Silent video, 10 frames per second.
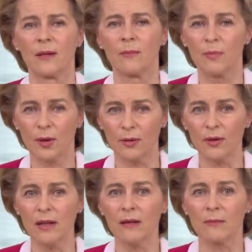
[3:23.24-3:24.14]

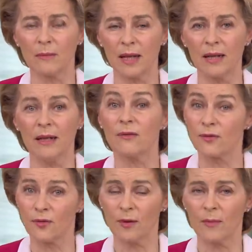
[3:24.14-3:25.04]
borrowing money
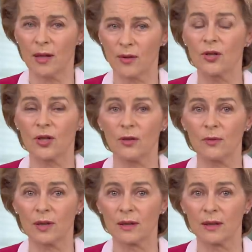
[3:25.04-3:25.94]
from our
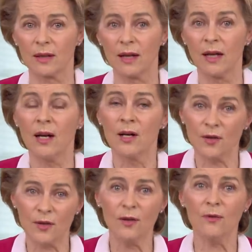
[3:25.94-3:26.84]
children.
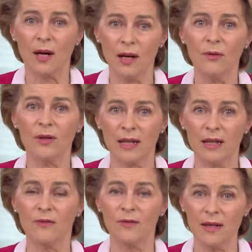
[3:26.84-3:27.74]
So our
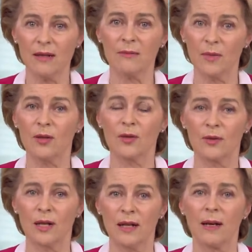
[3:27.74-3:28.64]
investment
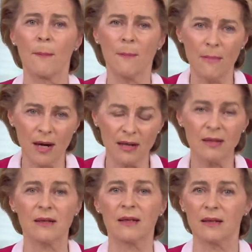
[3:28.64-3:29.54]
today
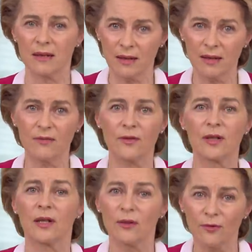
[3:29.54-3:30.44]
must
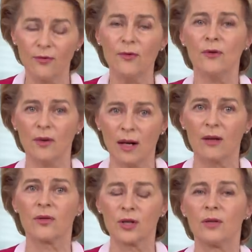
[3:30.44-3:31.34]
deliver for
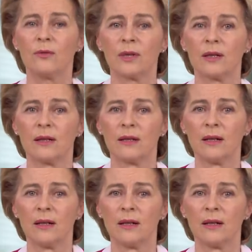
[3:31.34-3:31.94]
our children.